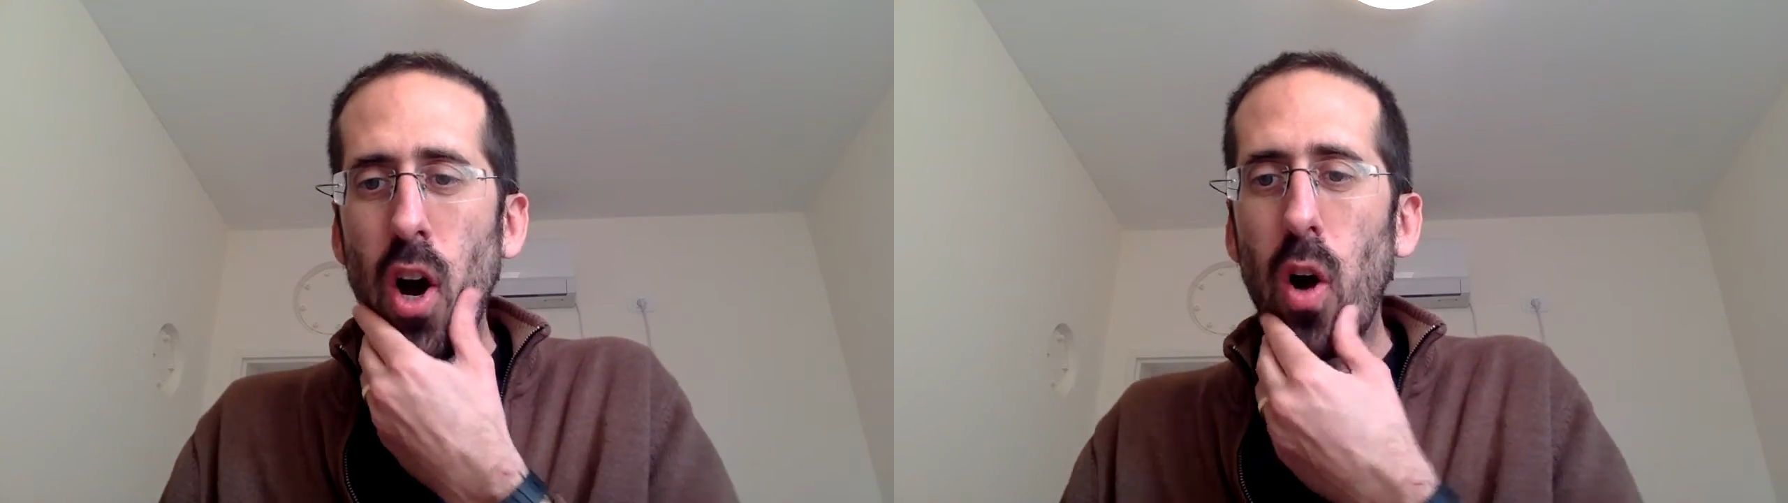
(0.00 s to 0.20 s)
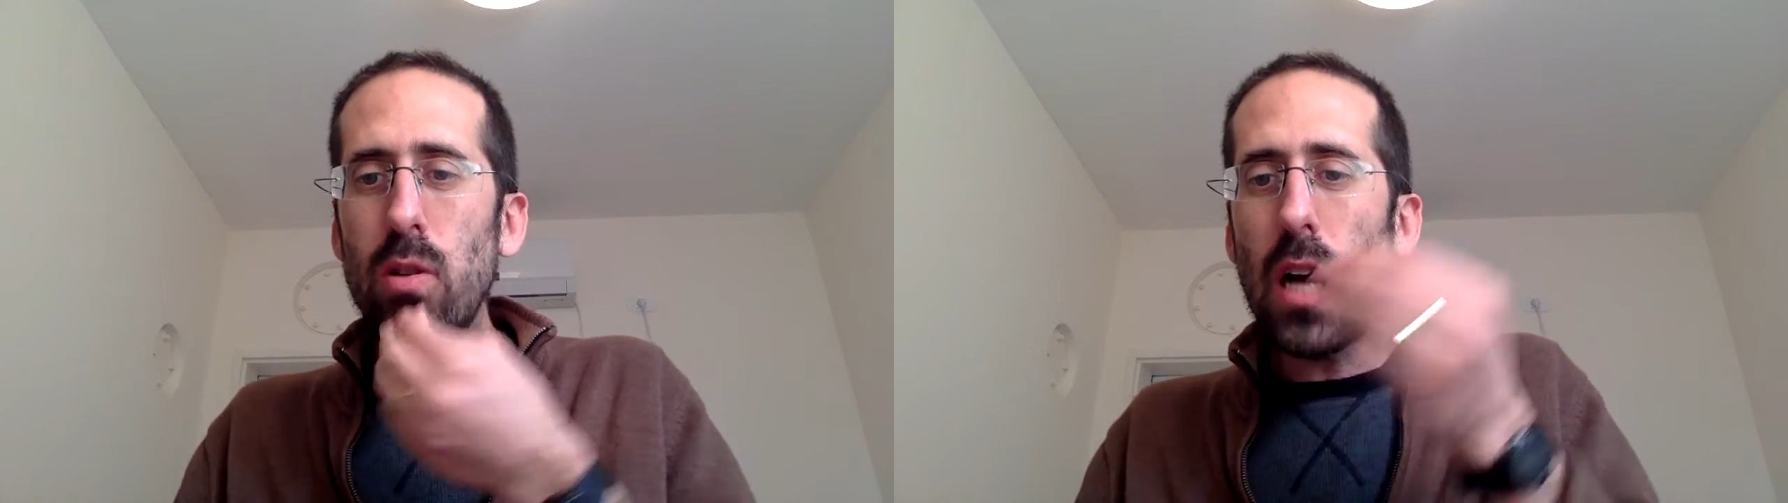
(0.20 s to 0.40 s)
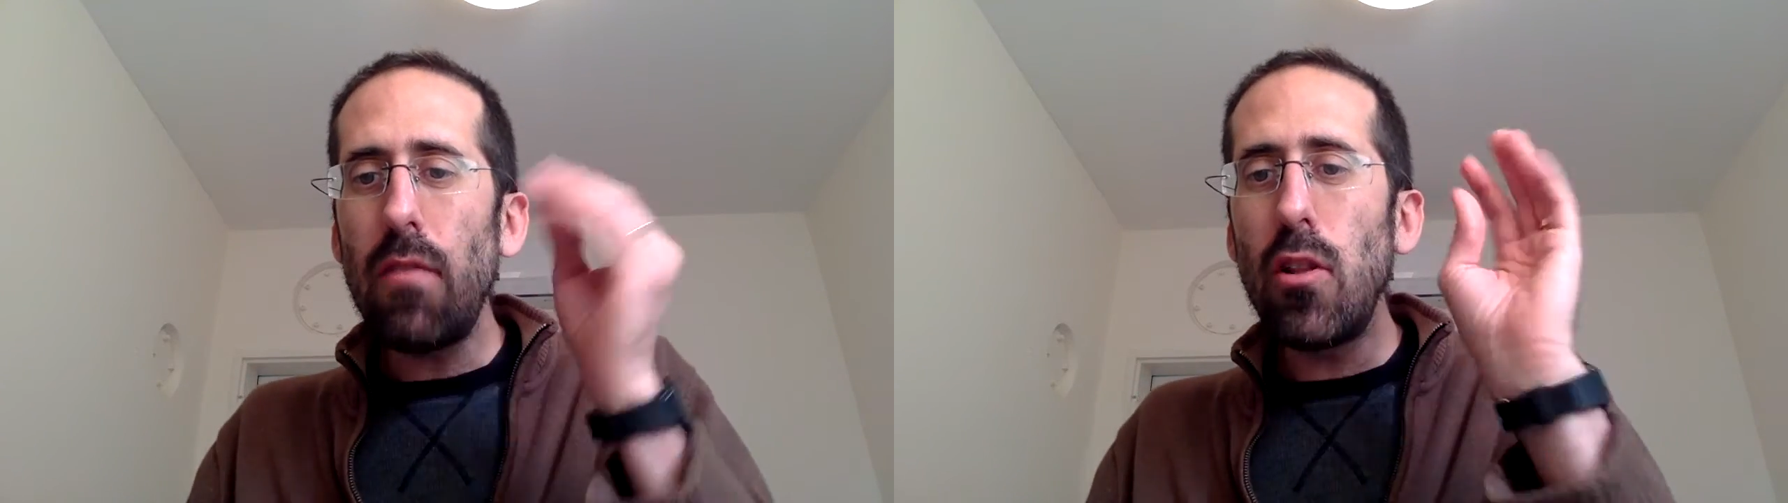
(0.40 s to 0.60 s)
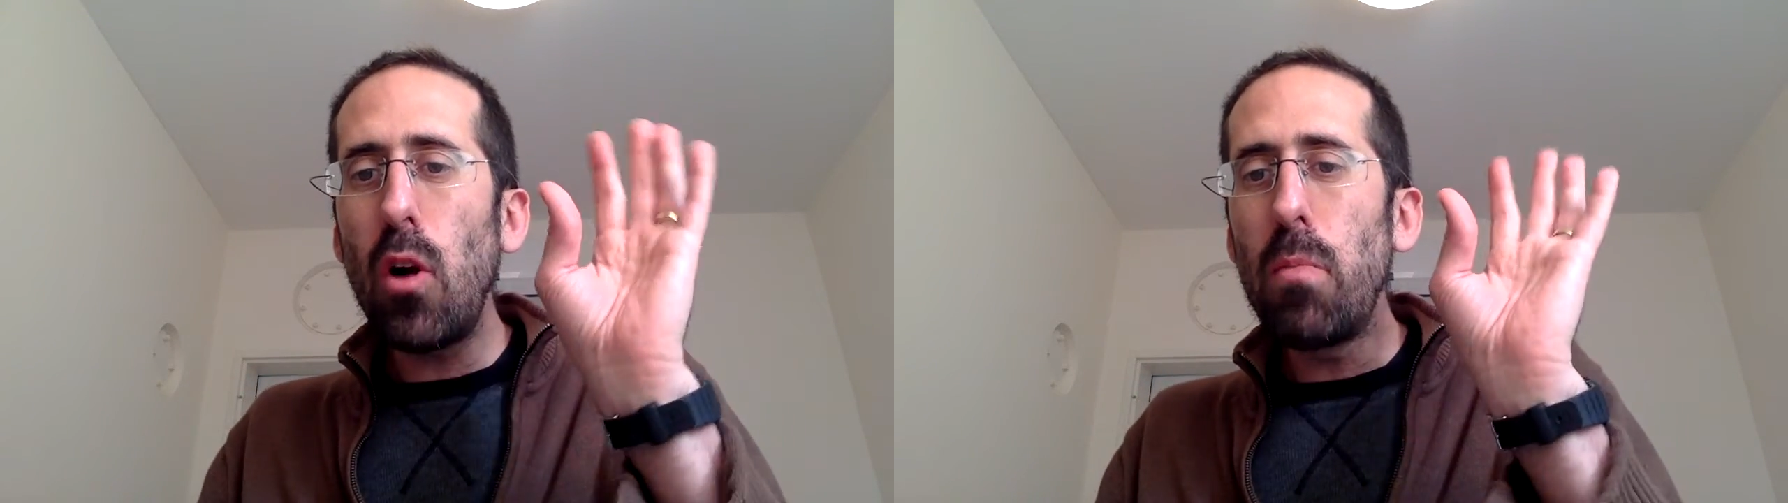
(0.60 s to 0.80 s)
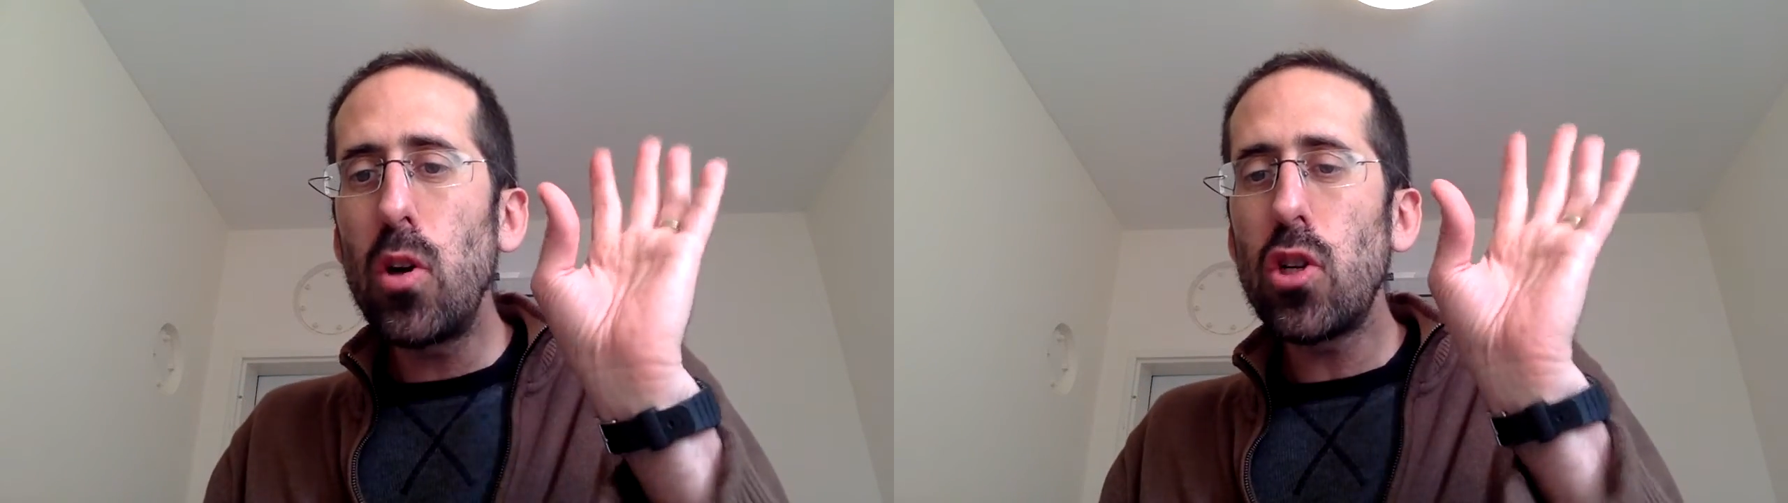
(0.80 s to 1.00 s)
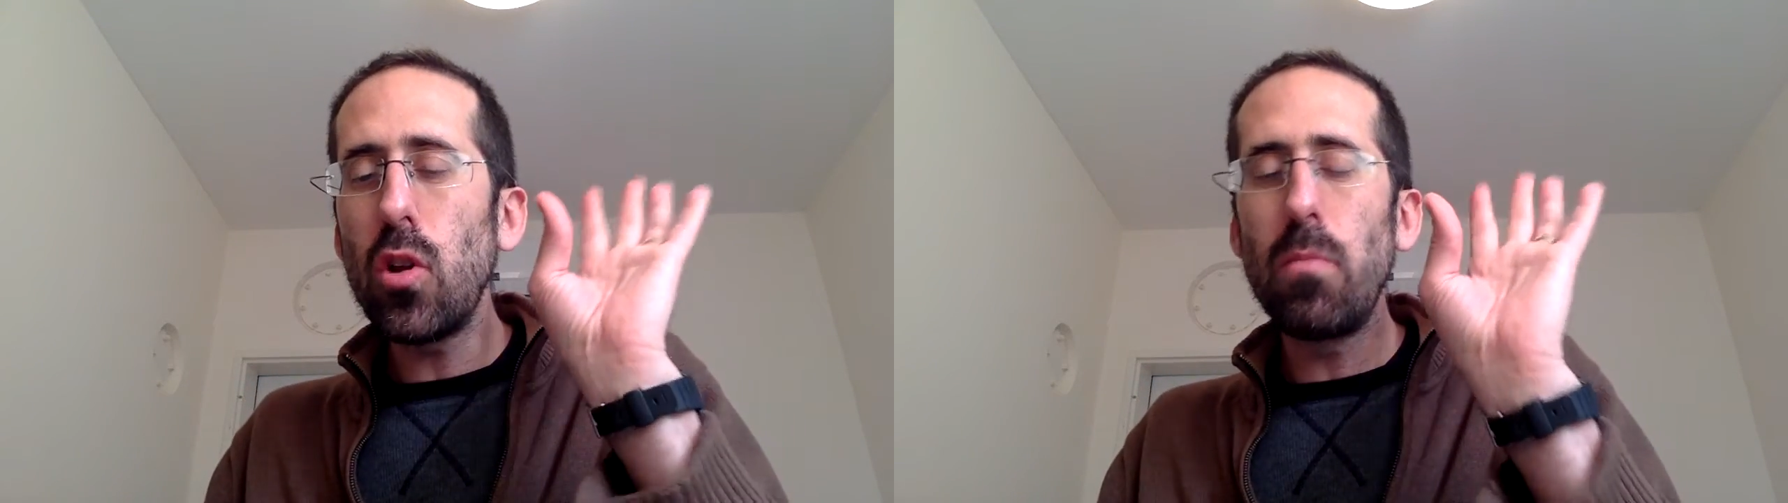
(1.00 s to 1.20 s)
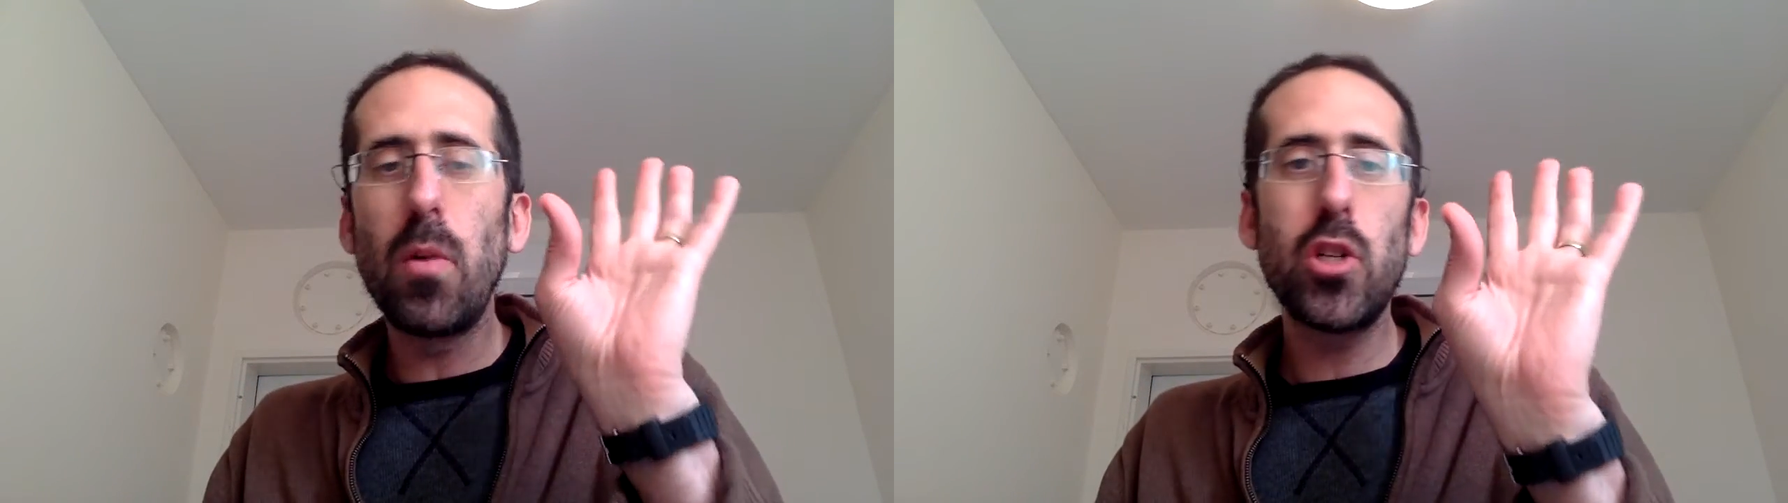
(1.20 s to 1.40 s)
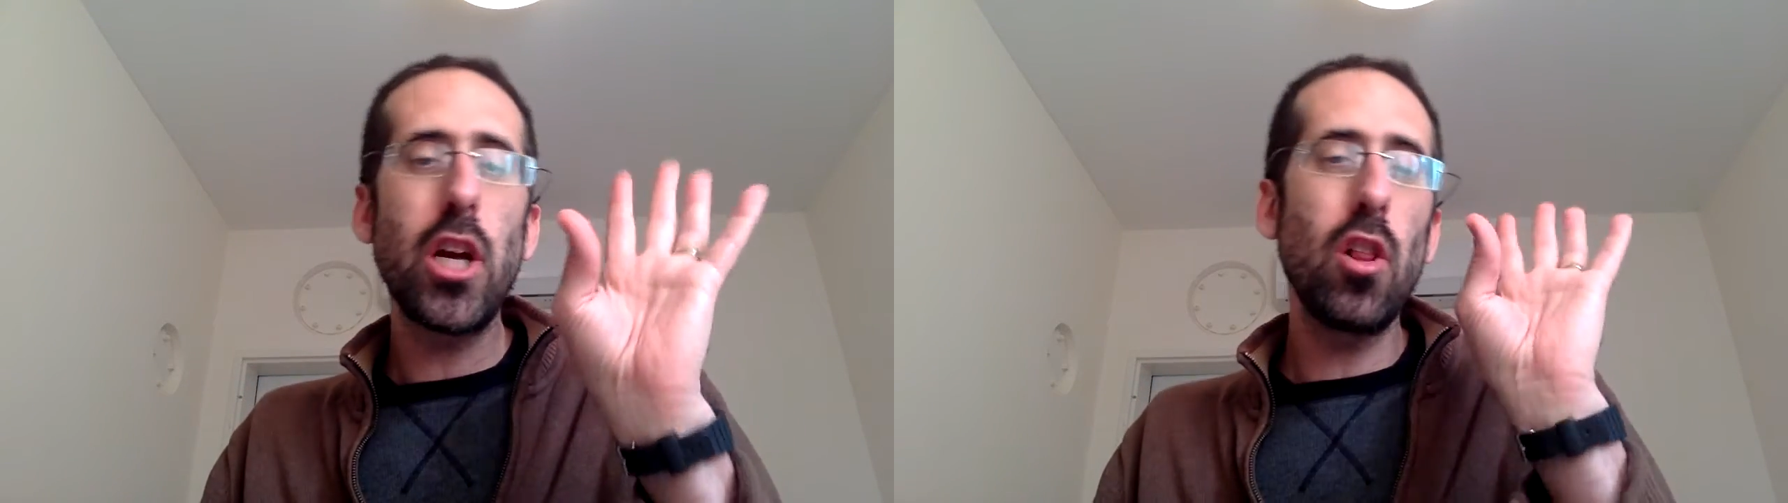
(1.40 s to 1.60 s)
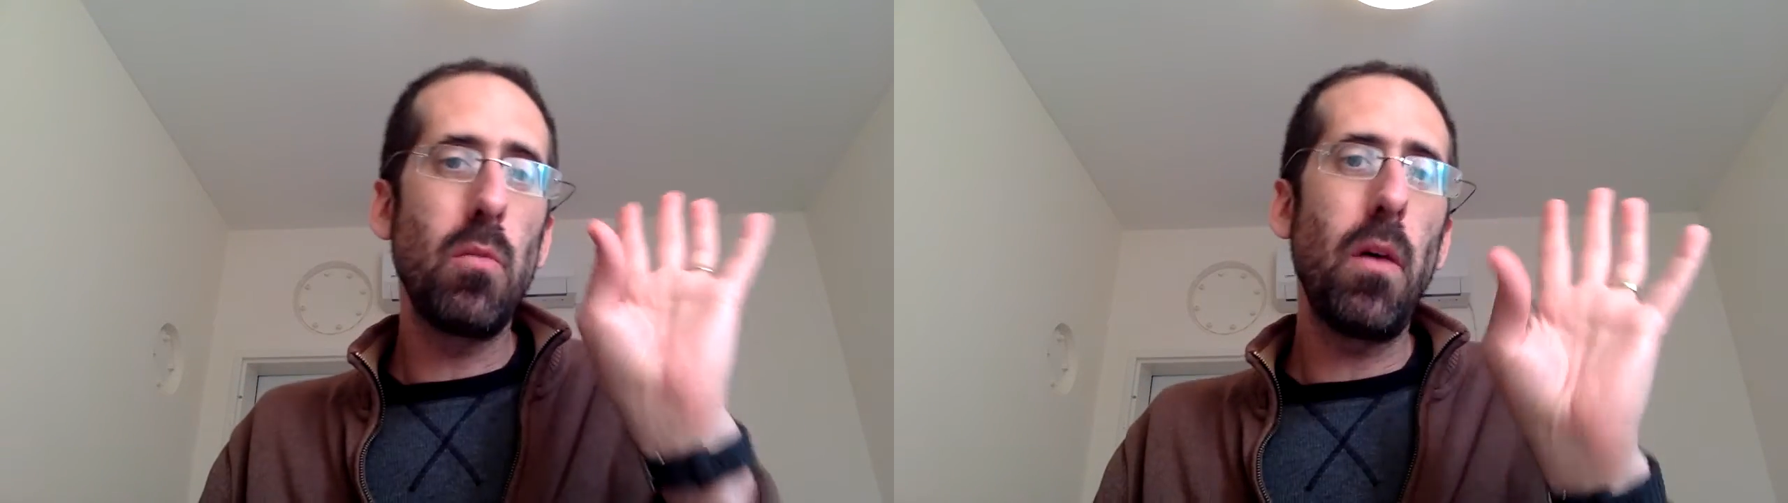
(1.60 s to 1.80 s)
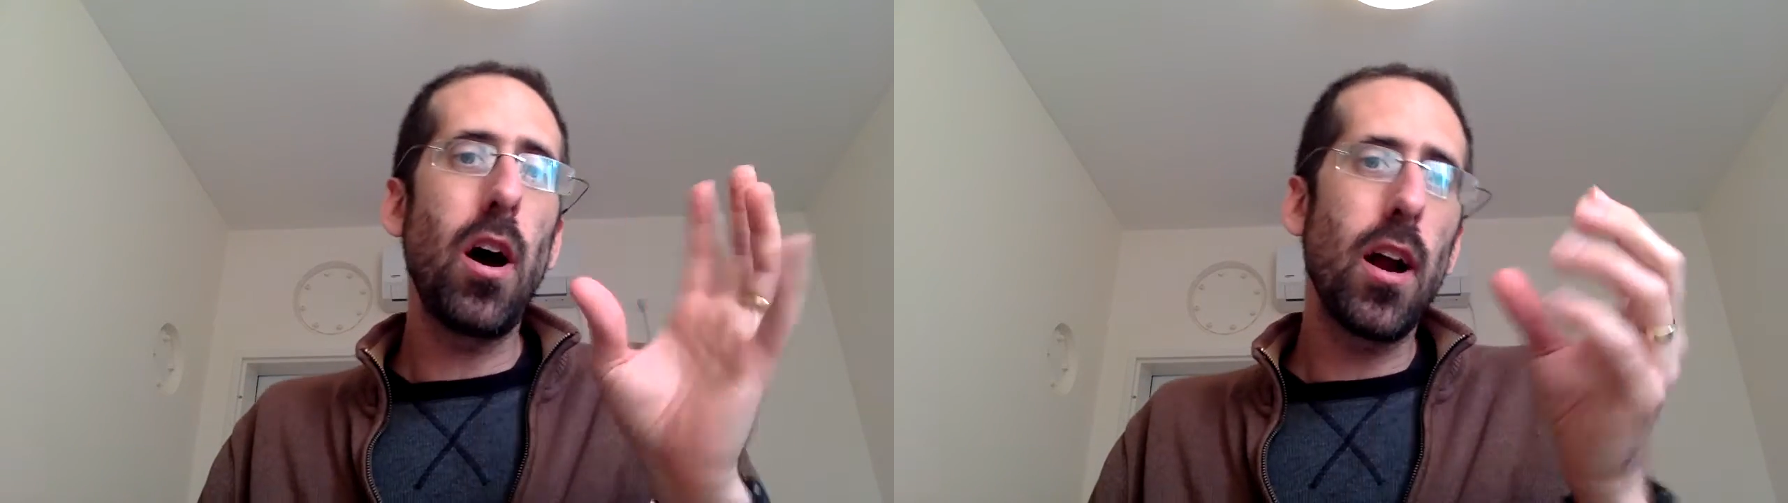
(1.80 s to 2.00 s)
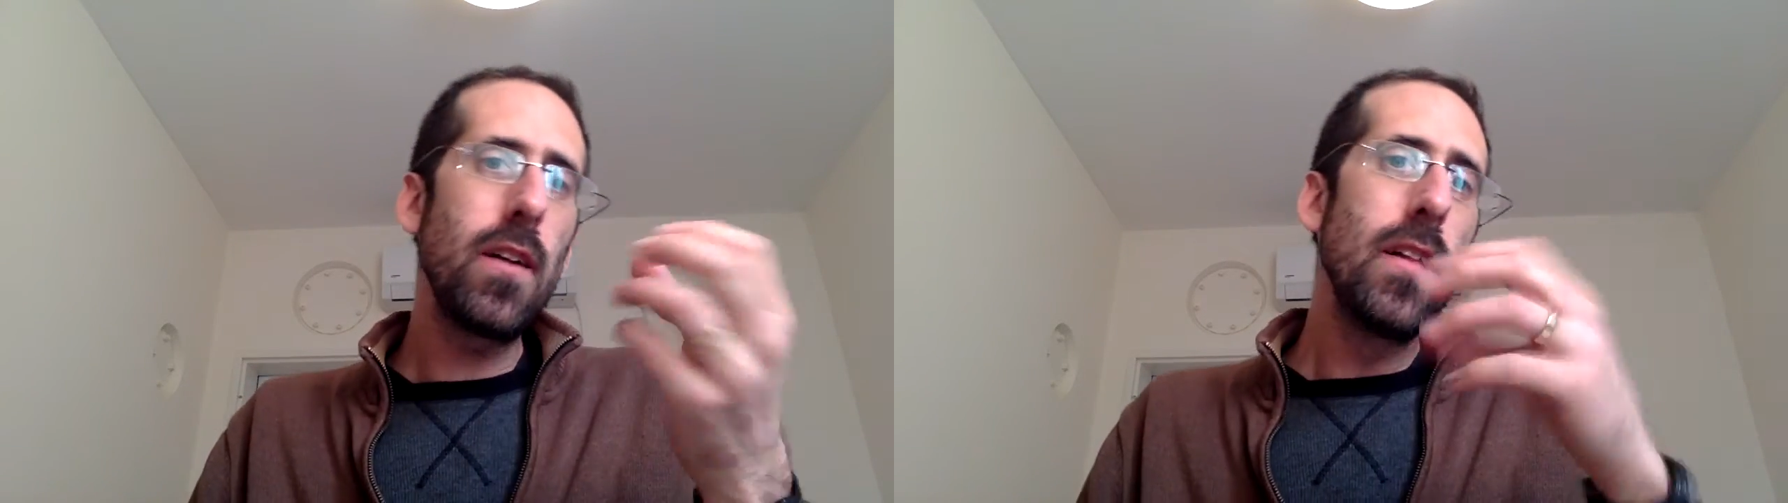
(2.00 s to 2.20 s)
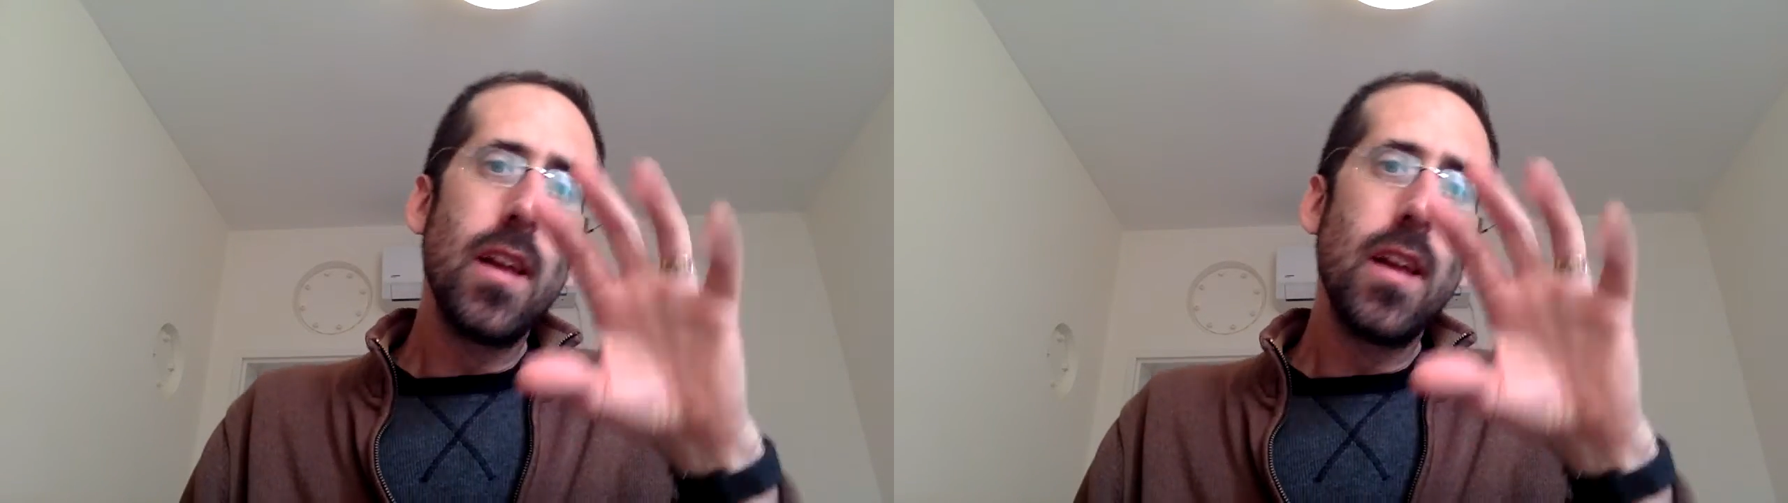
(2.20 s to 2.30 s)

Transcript: hoda velo bosh Moshe lomar,